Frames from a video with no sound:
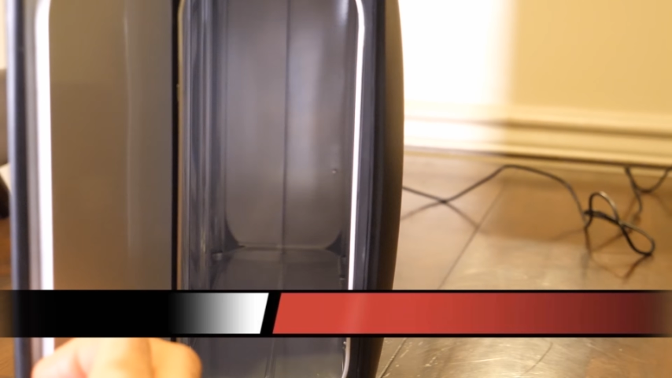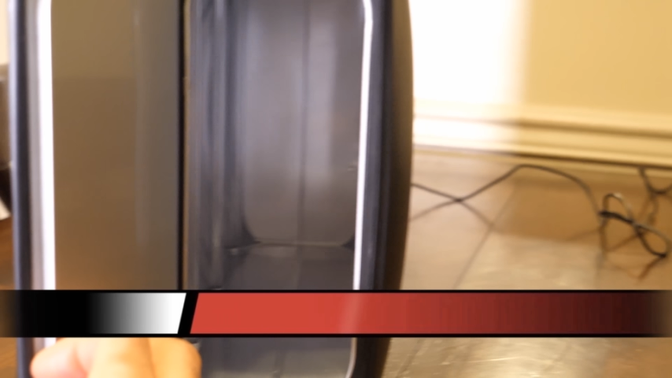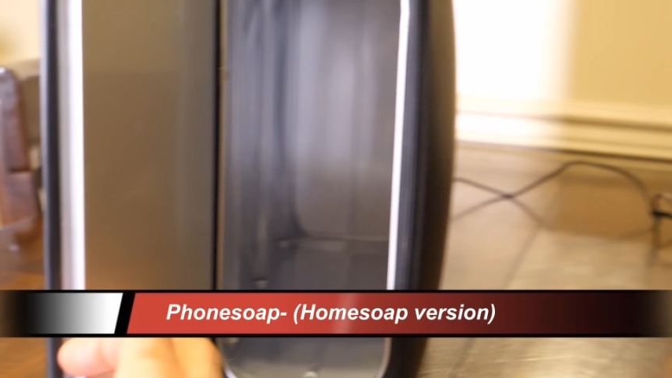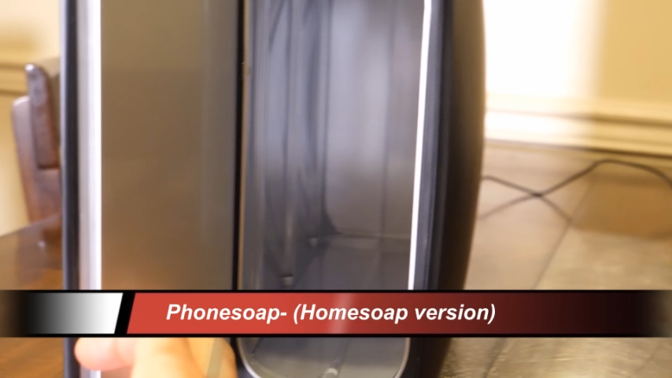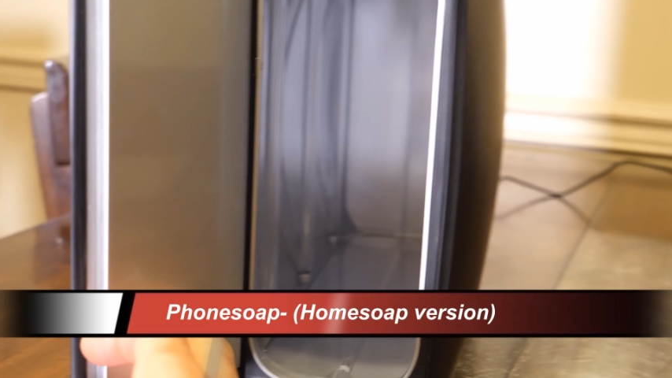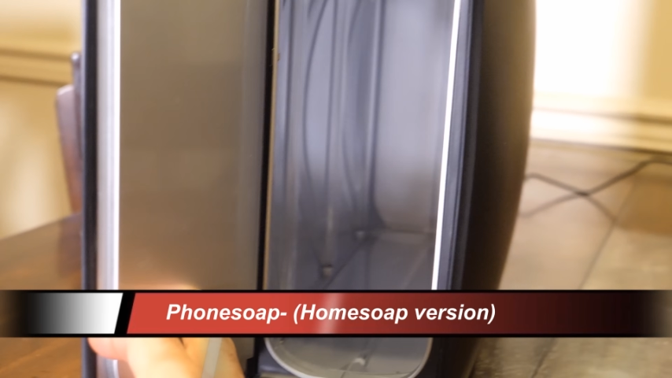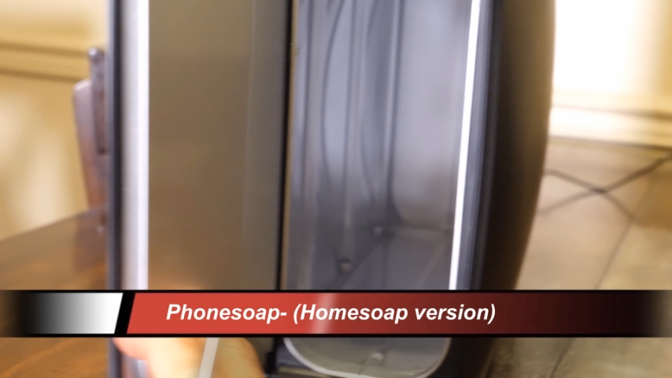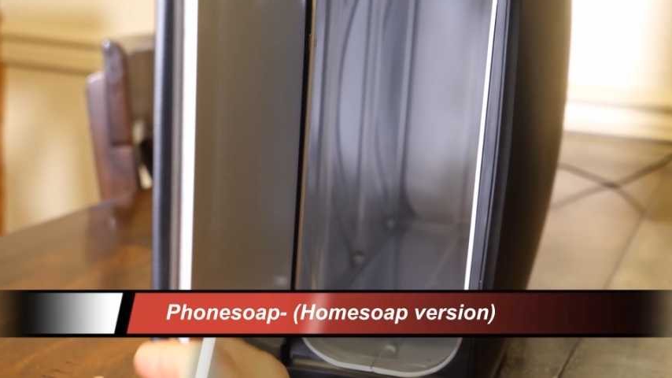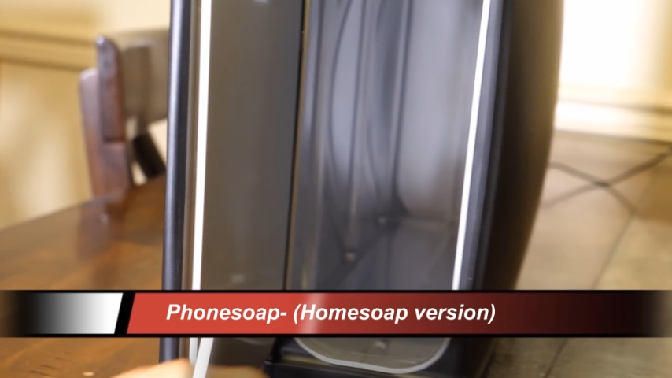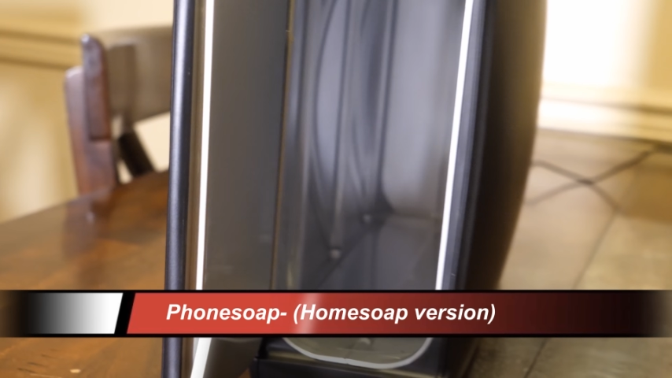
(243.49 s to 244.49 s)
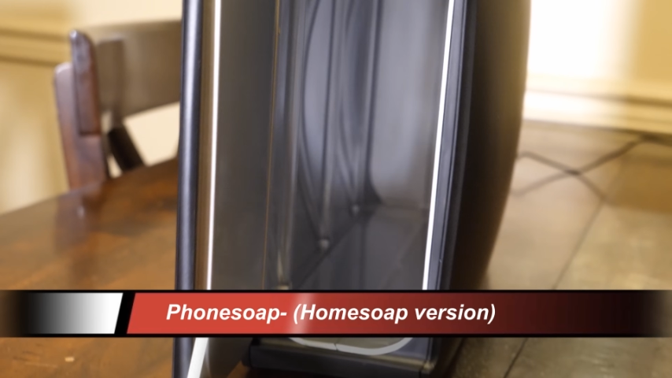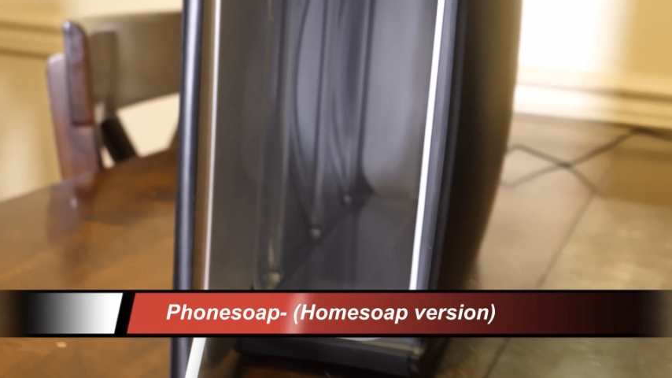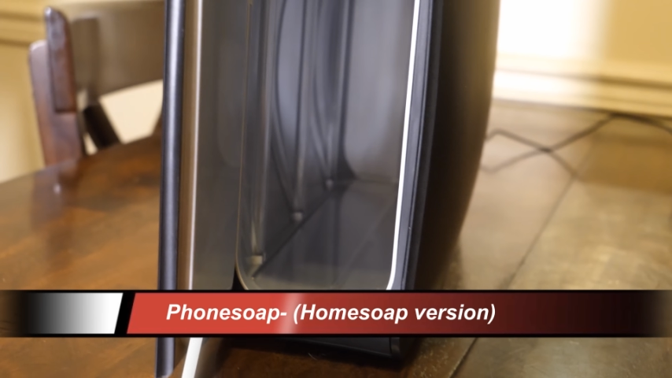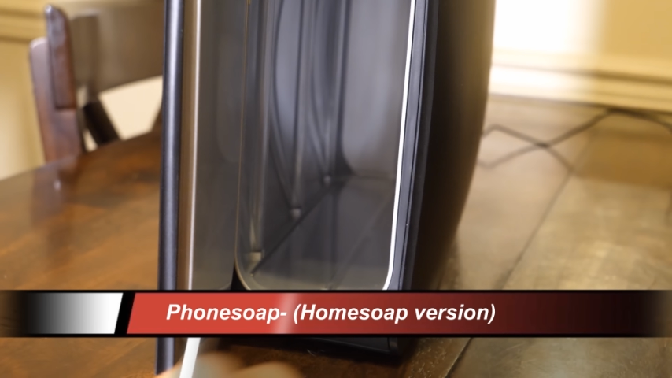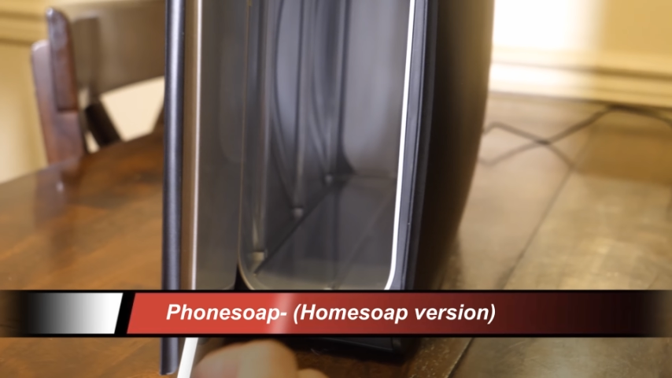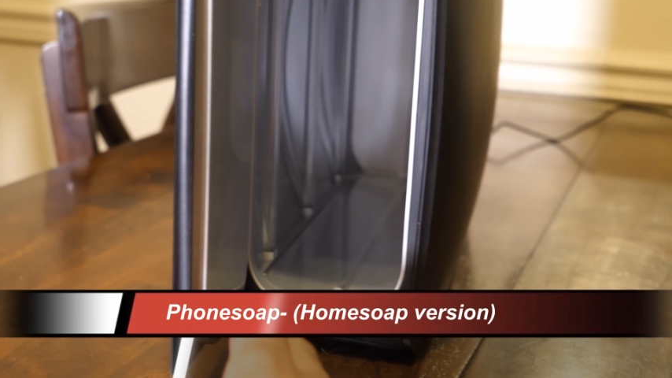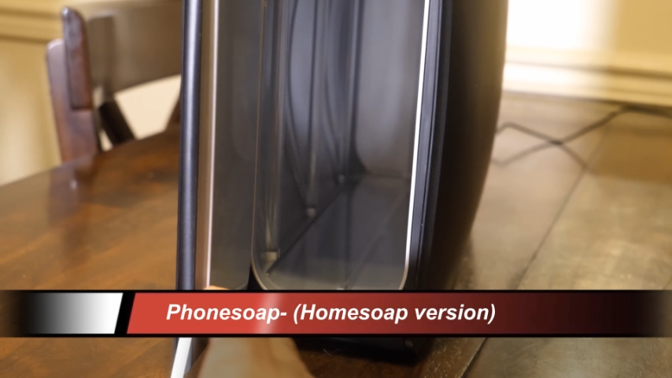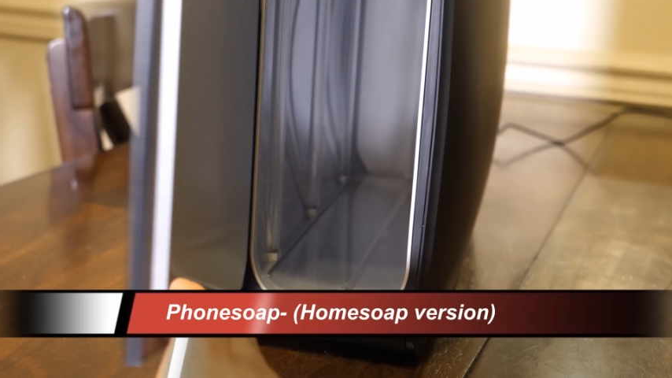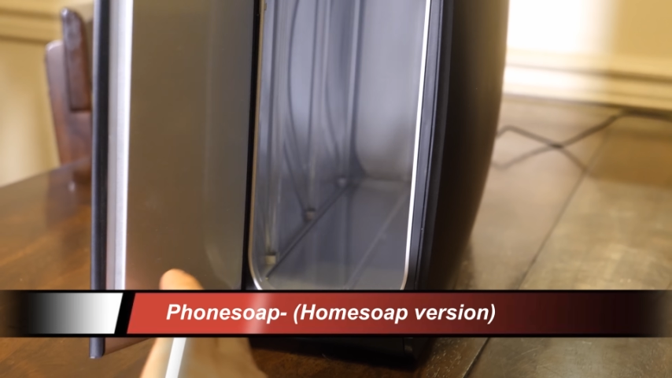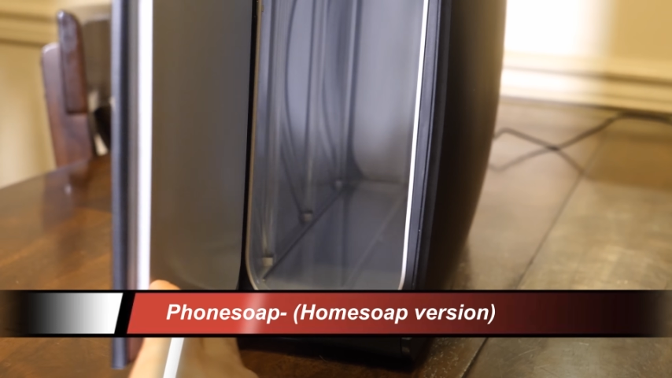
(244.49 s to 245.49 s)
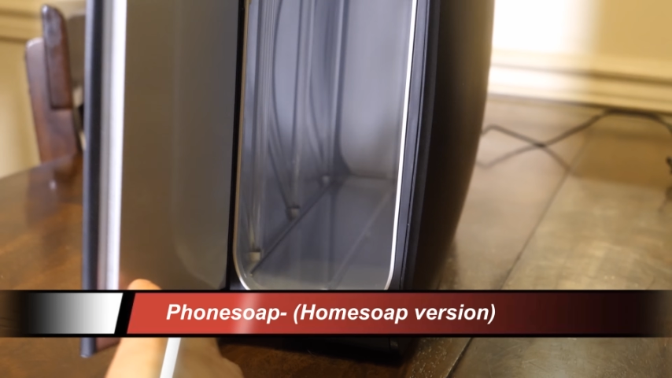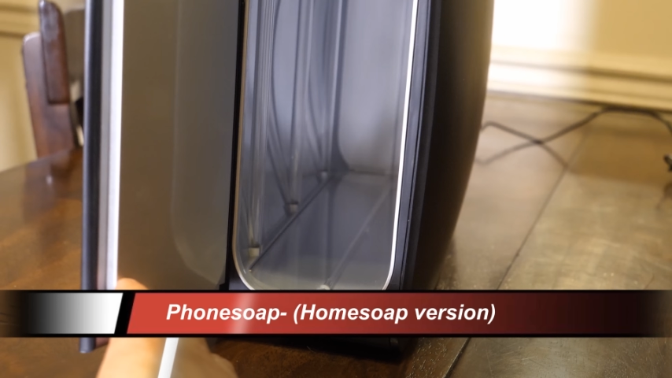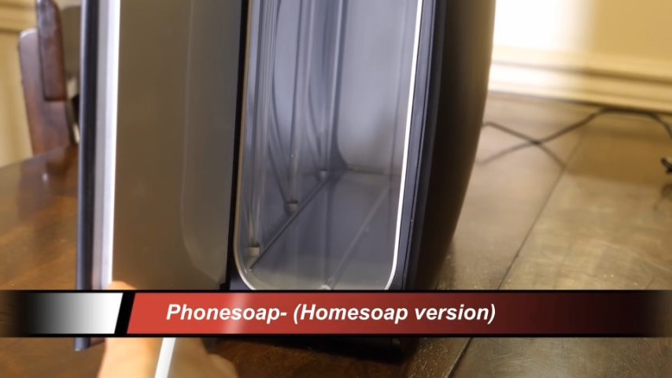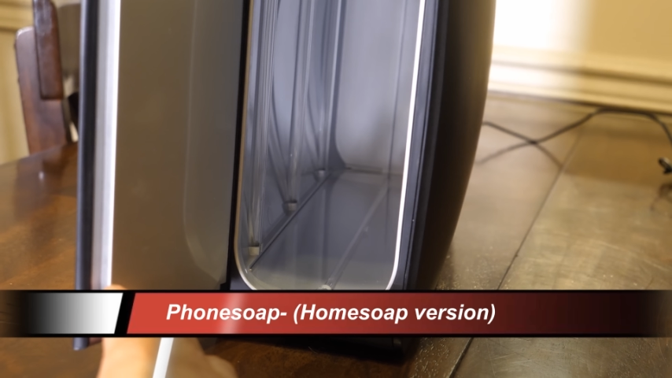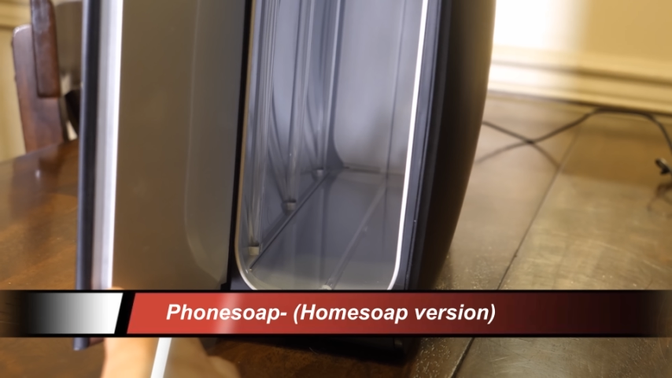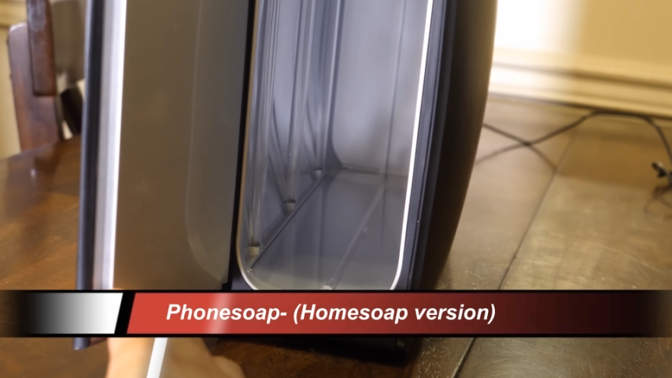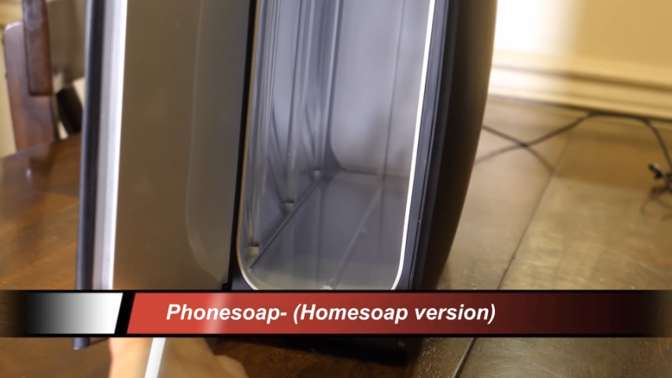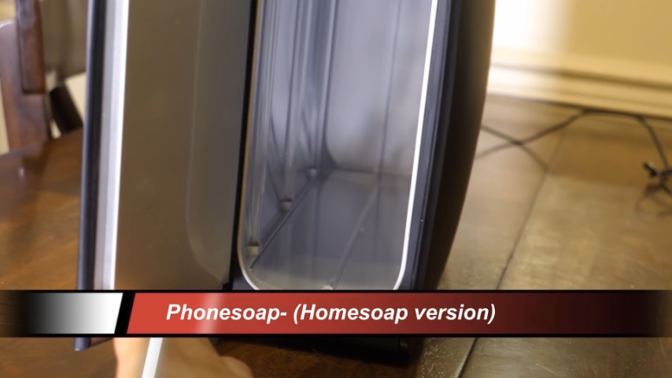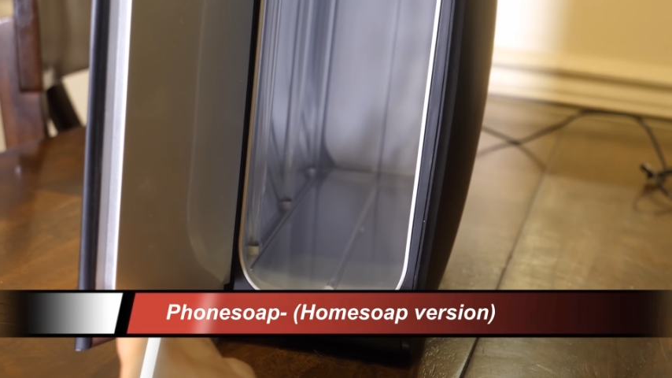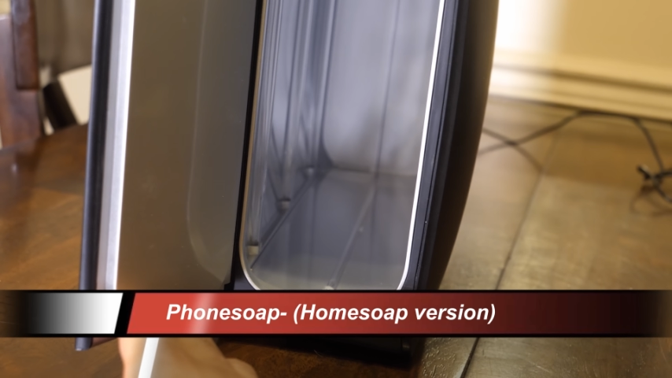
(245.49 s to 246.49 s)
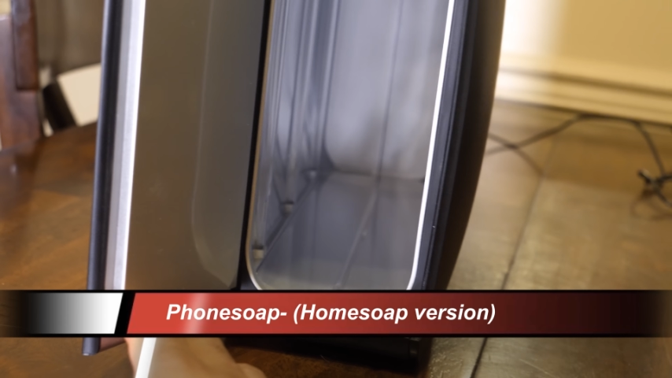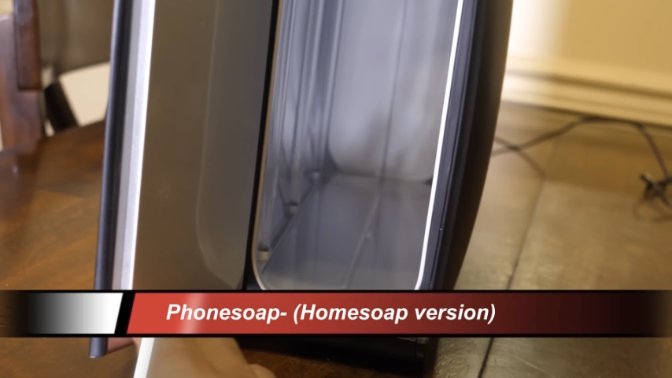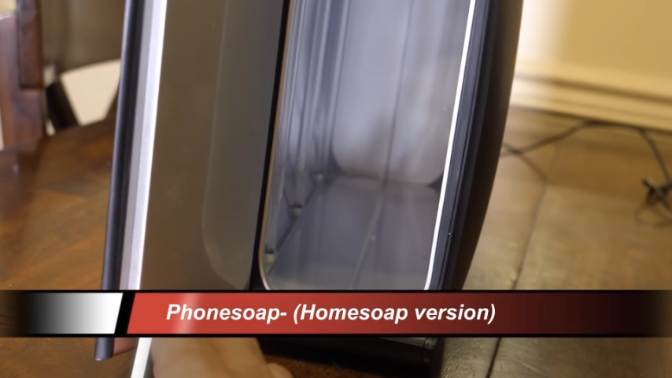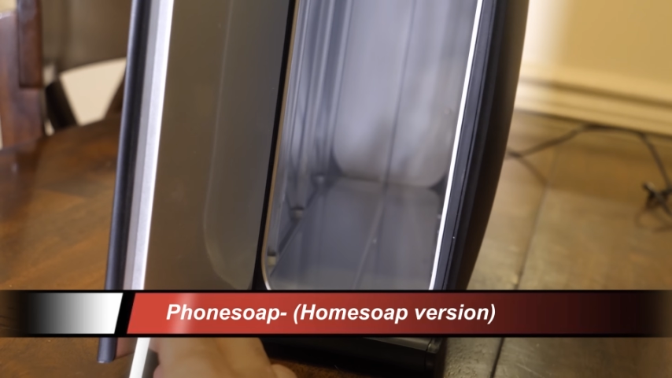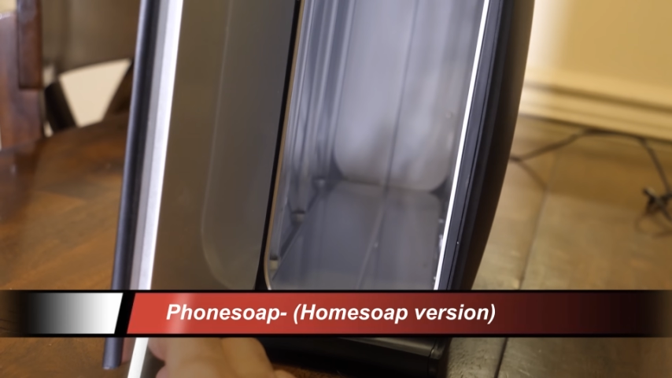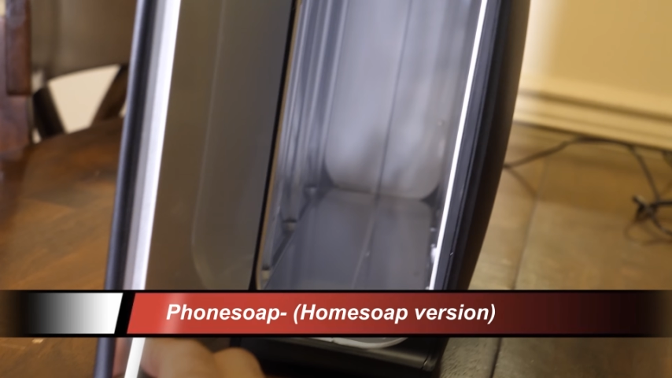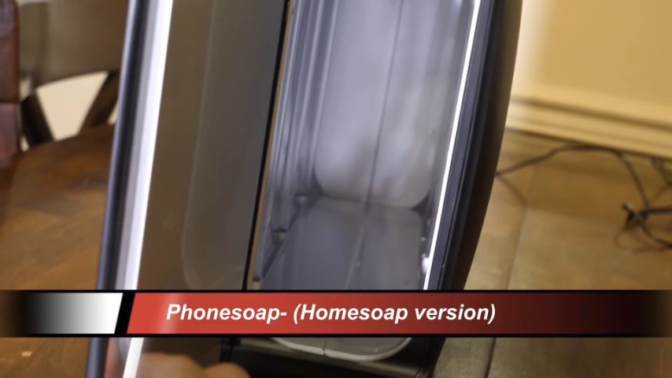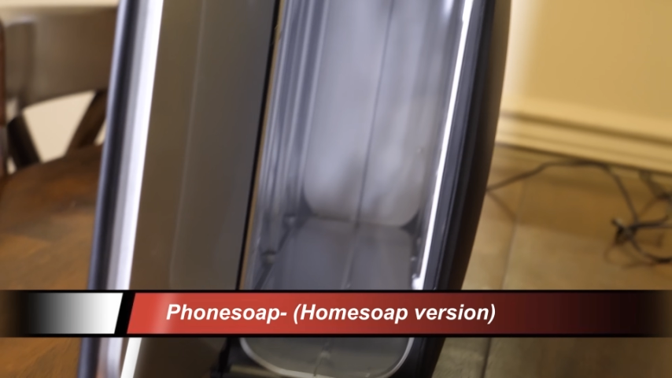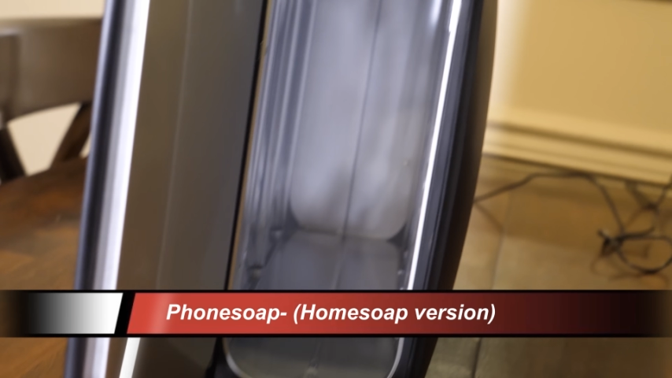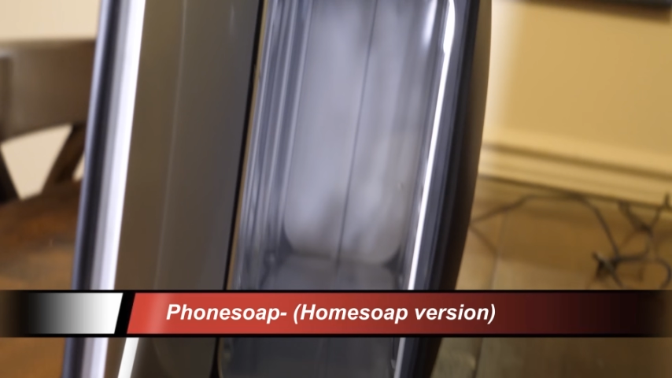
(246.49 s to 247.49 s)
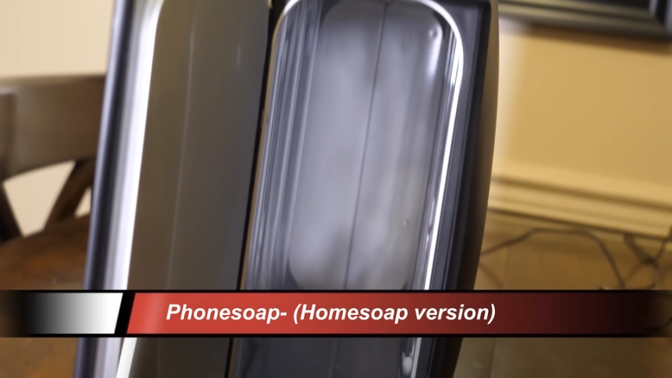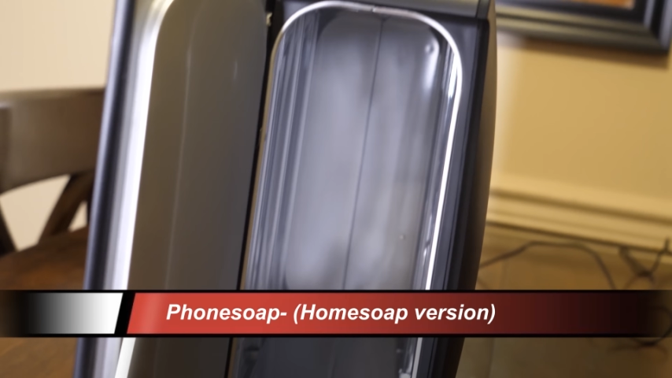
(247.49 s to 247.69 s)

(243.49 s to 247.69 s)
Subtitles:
(no speaker visible)